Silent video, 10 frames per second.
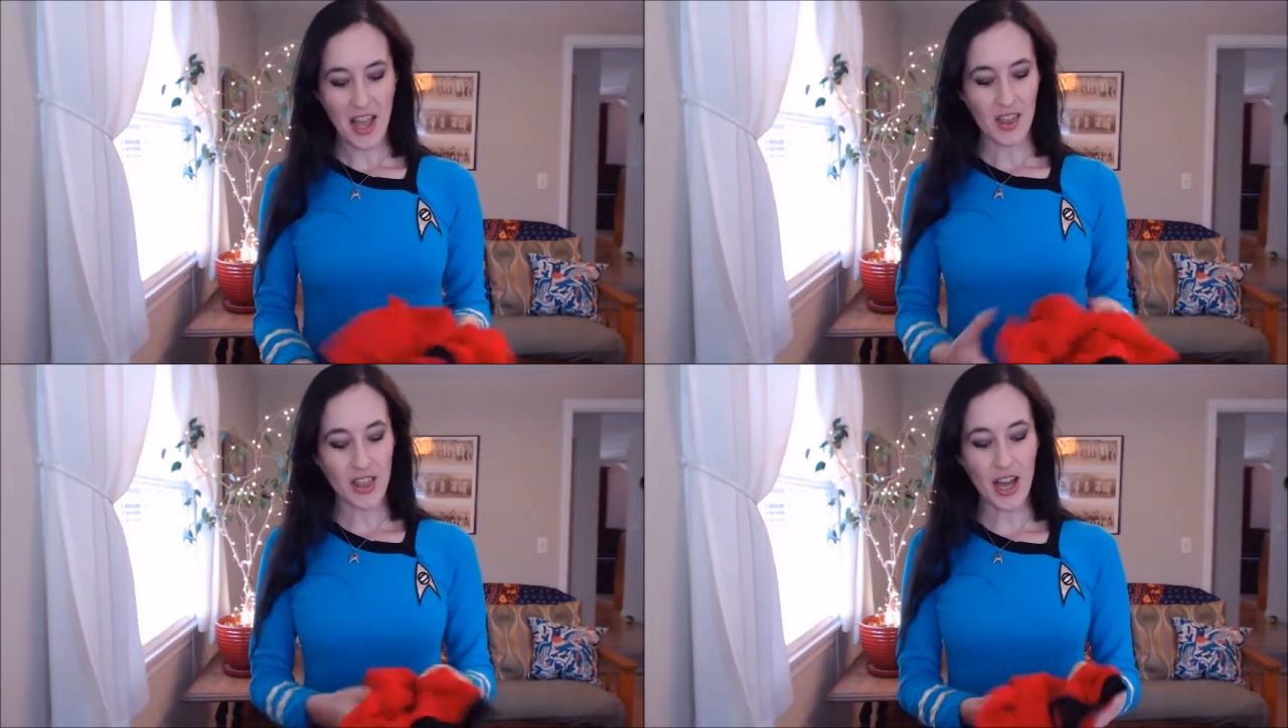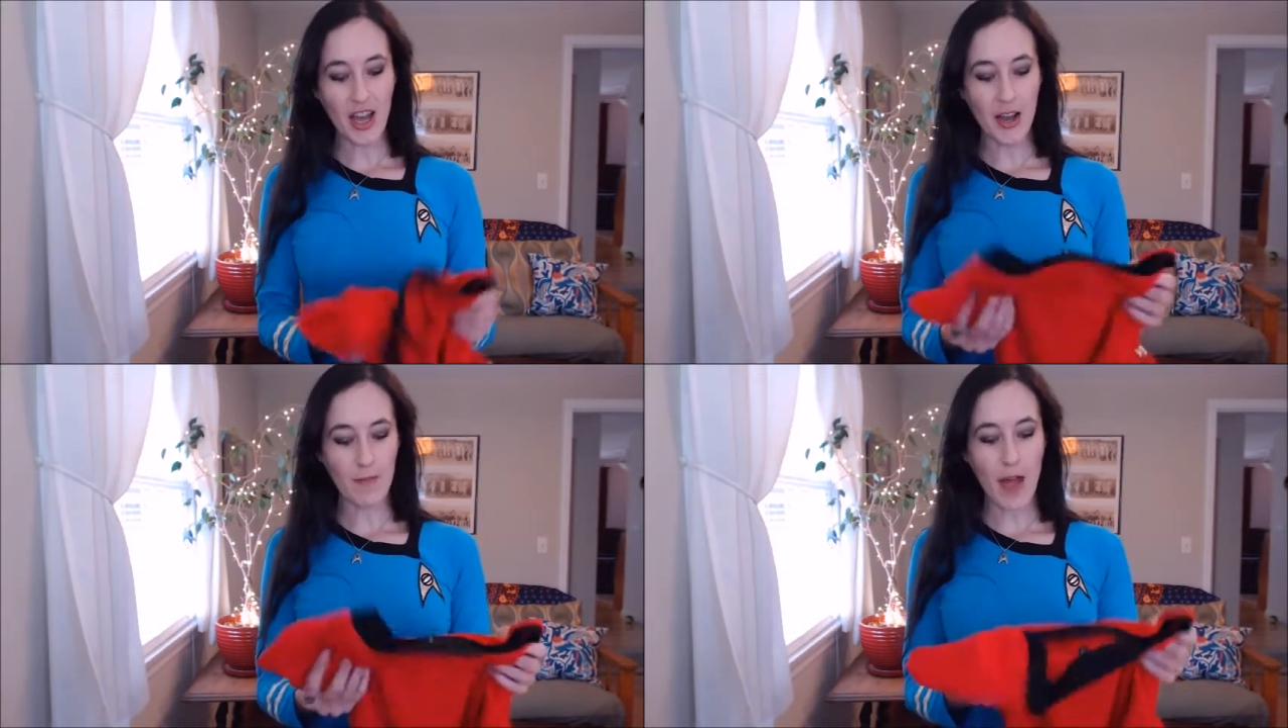
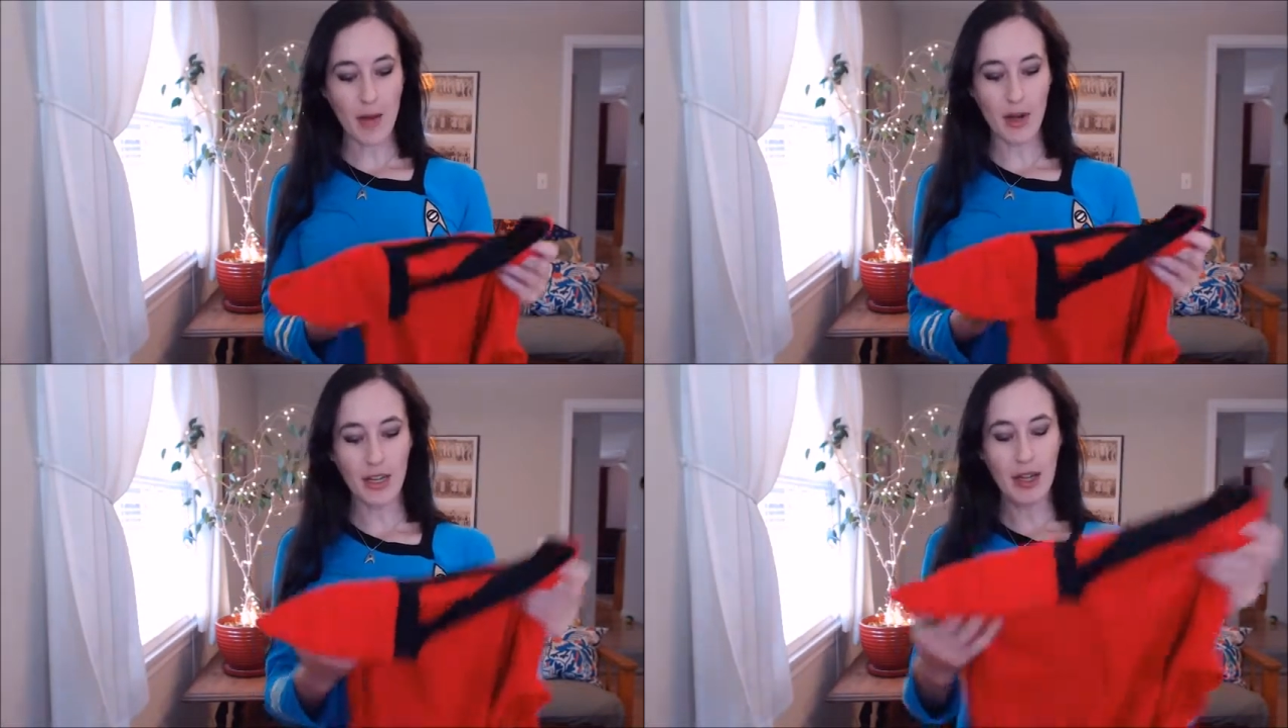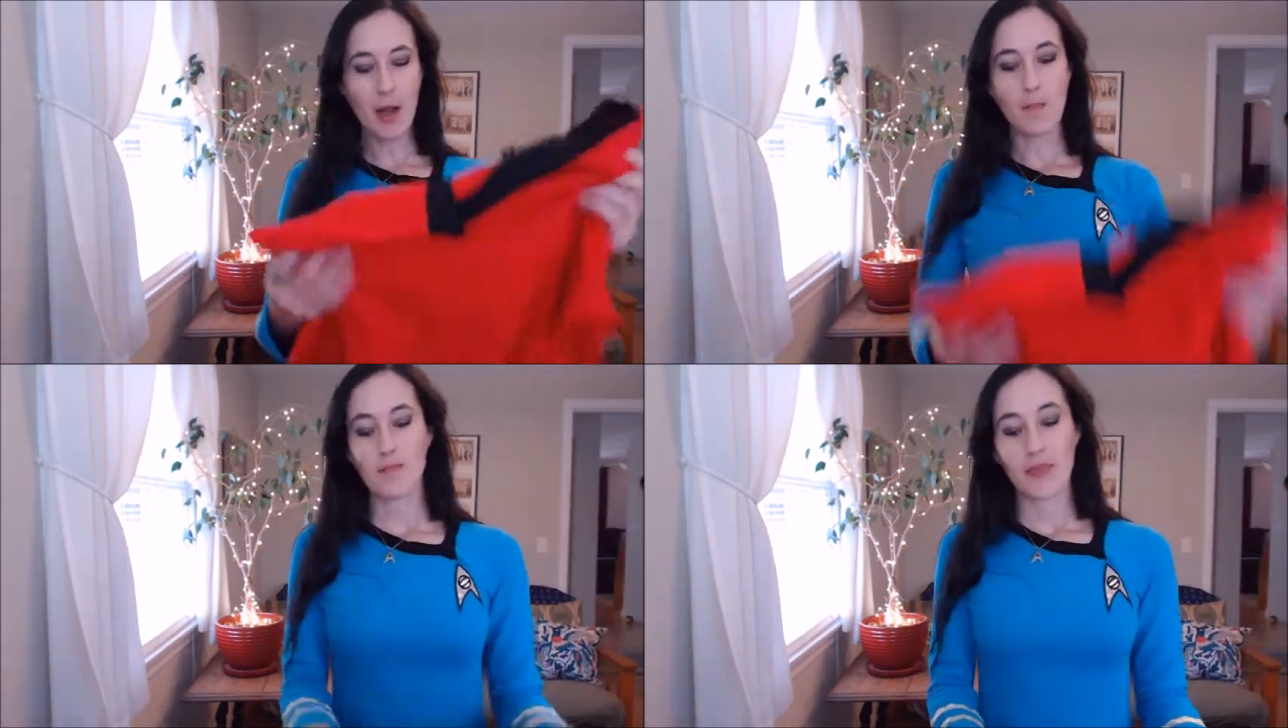the fabric
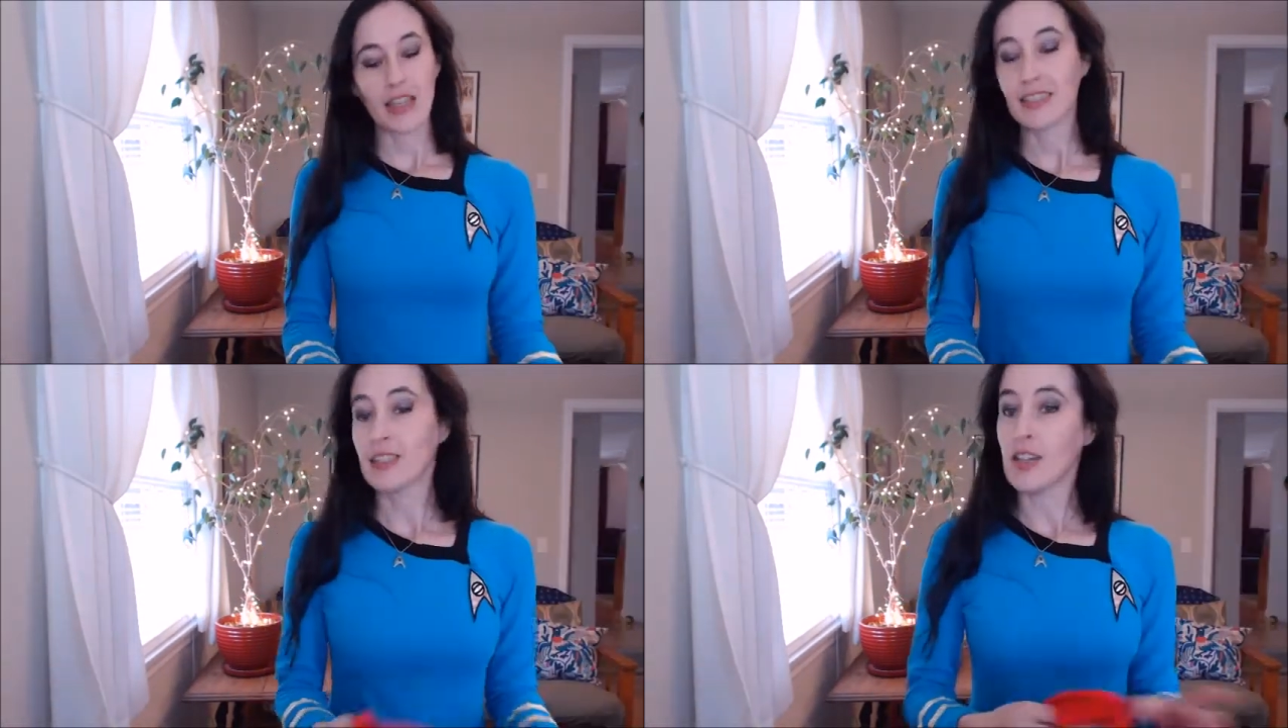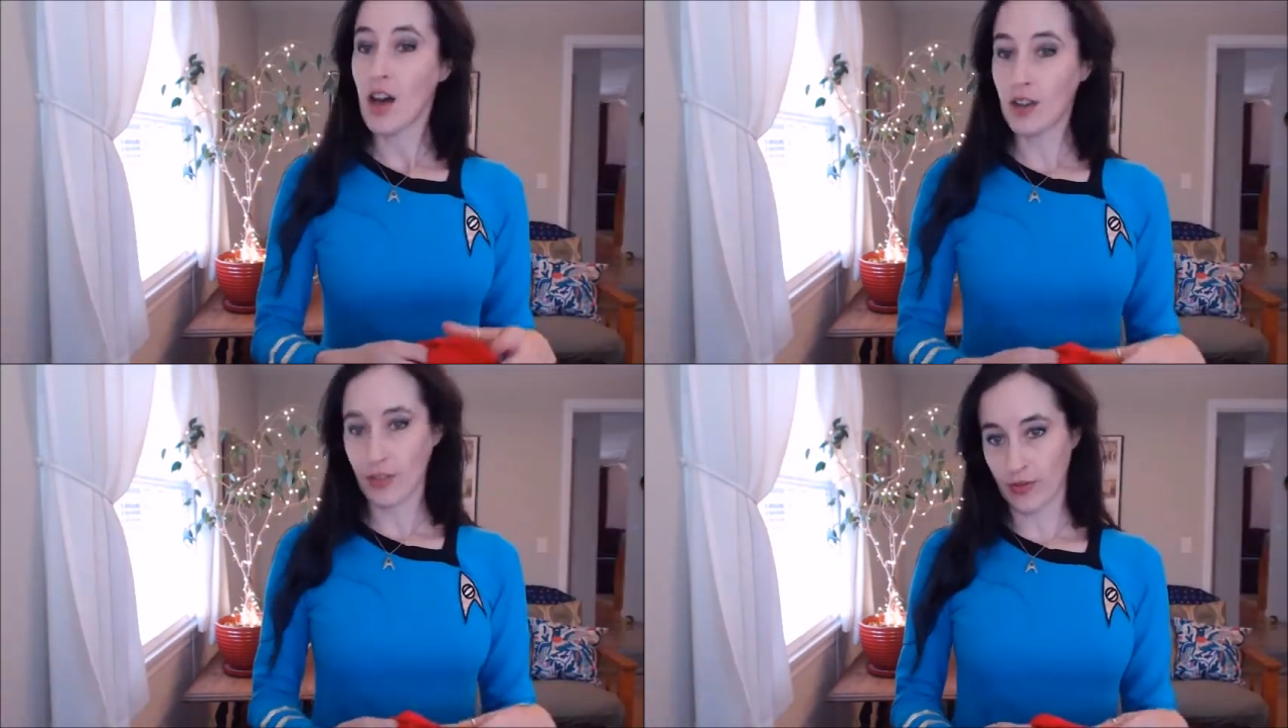is not